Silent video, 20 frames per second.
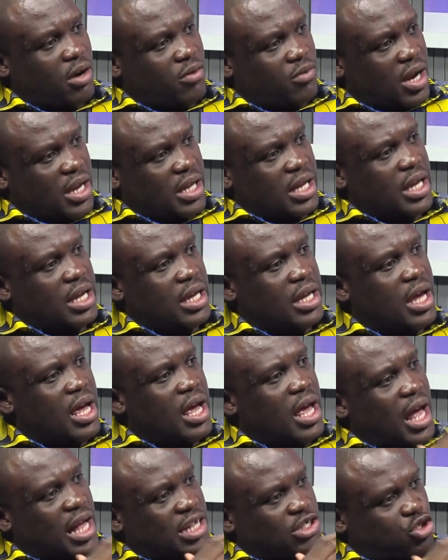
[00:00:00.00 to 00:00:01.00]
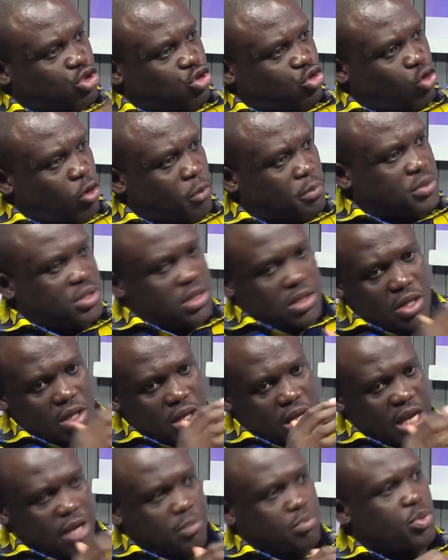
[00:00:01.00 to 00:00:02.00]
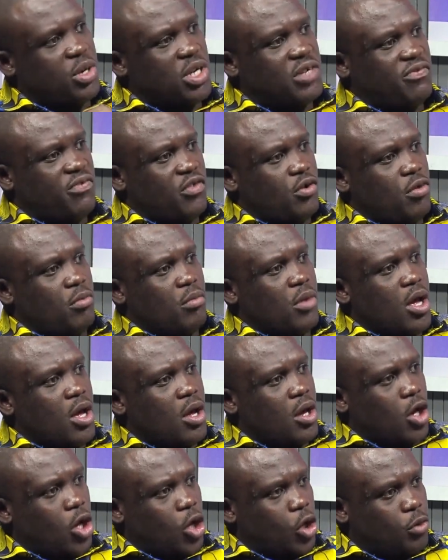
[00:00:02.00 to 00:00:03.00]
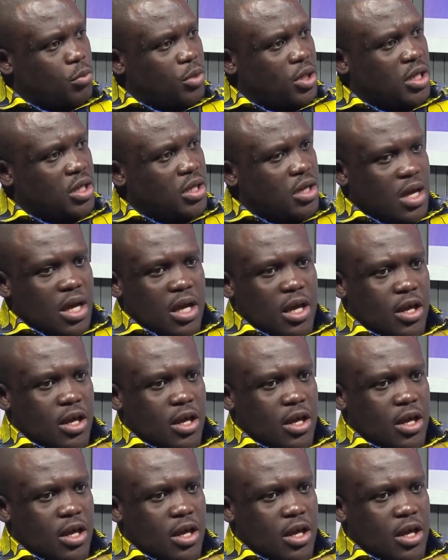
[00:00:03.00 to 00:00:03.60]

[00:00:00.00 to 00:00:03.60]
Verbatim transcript: our ranking has dropped in press freedom globally.